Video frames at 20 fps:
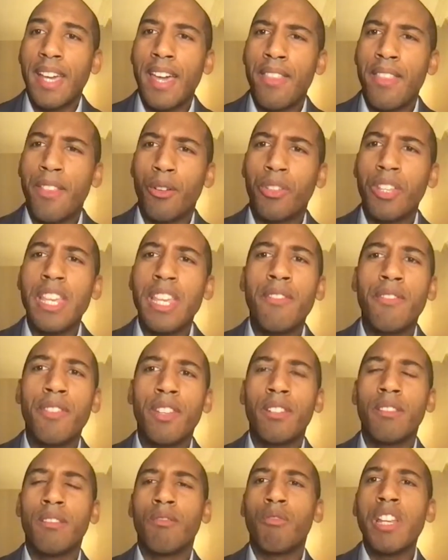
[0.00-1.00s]
And there's
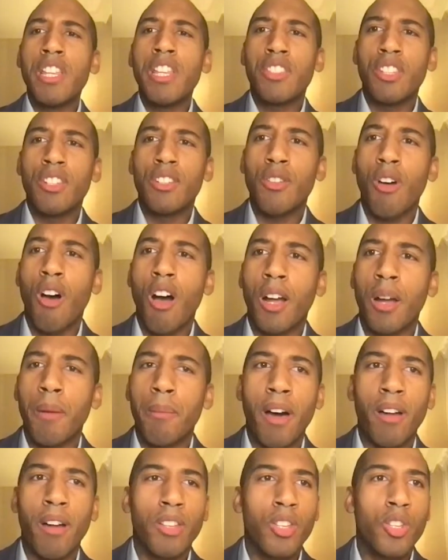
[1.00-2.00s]
even recent talk
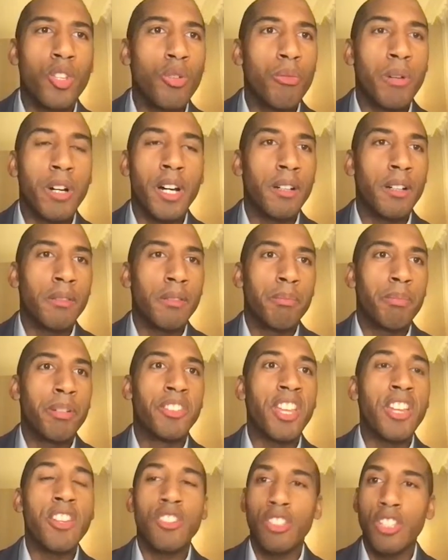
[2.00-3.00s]
about Cuba
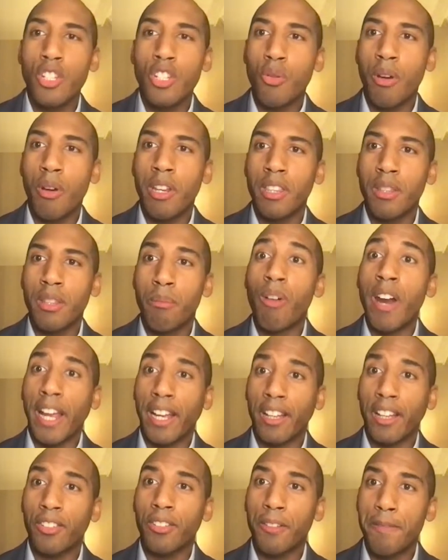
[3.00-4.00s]
potentially joining the
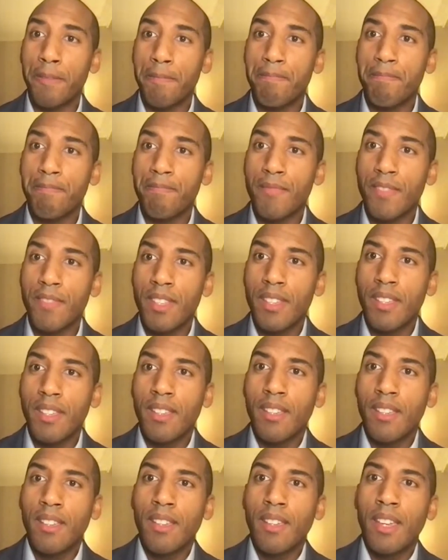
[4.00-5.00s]
BRICS.
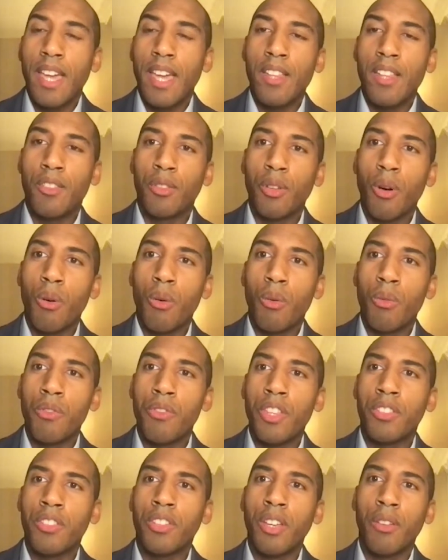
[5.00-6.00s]
And so
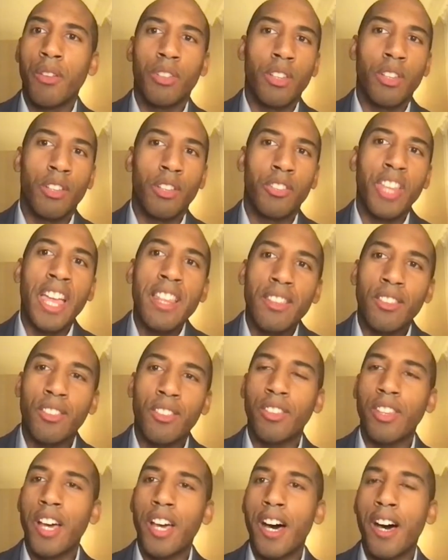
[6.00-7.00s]
hmm. this gives a
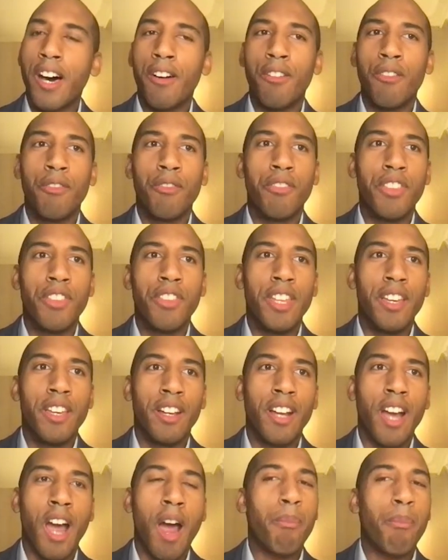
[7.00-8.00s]
sense of
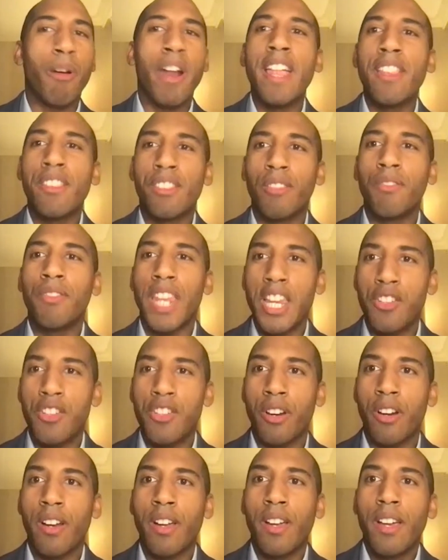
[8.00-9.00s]
the comprehensive
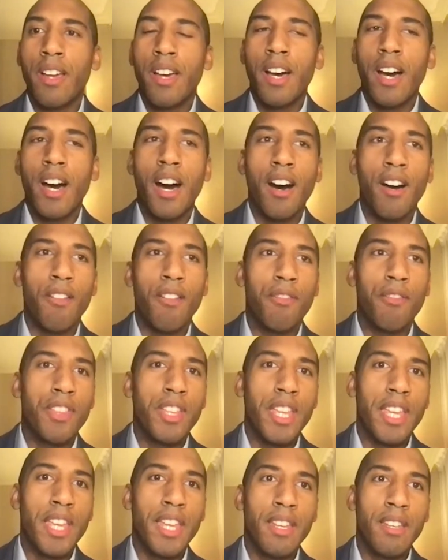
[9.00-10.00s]
nature of
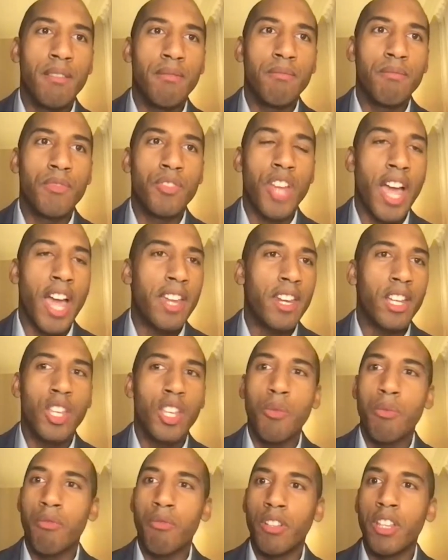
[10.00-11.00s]
the China
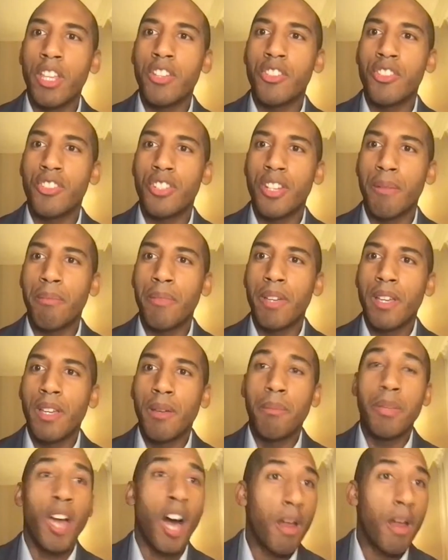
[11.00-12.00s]
Cuban relationship
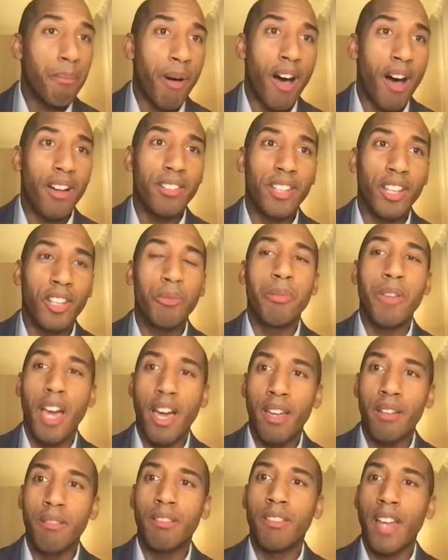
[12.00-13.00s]
beyond politics,
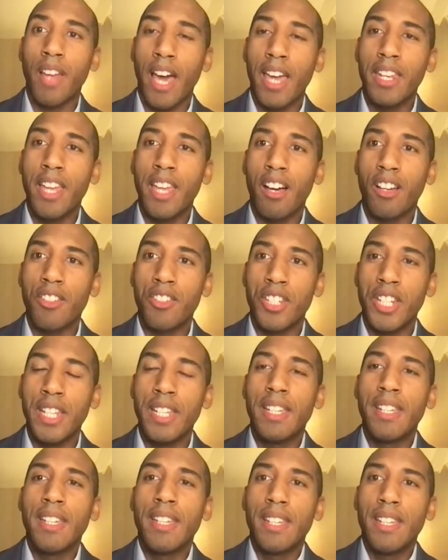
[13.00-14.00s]
beyond
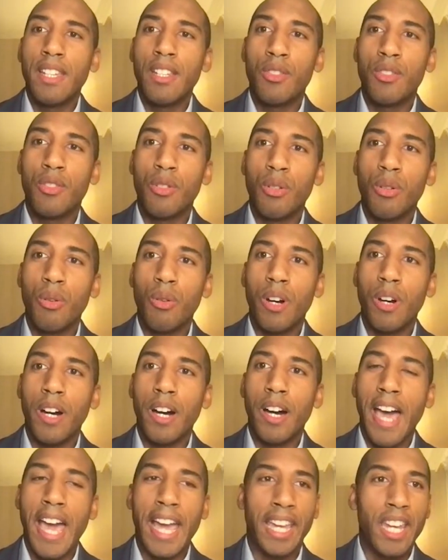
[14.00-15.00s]
ideology, into
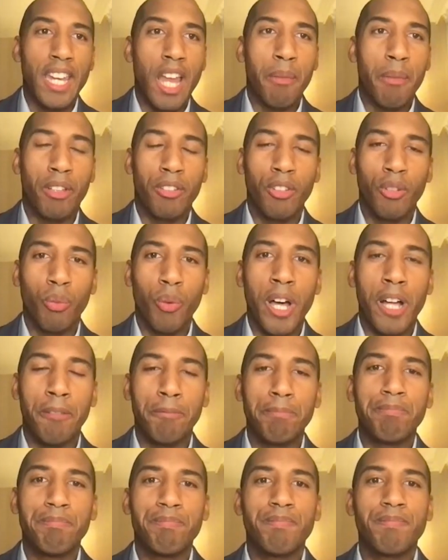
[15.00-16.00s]
uh, economics as
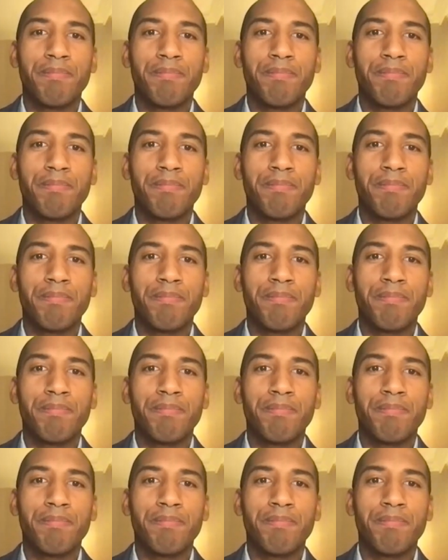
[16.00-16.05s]
well.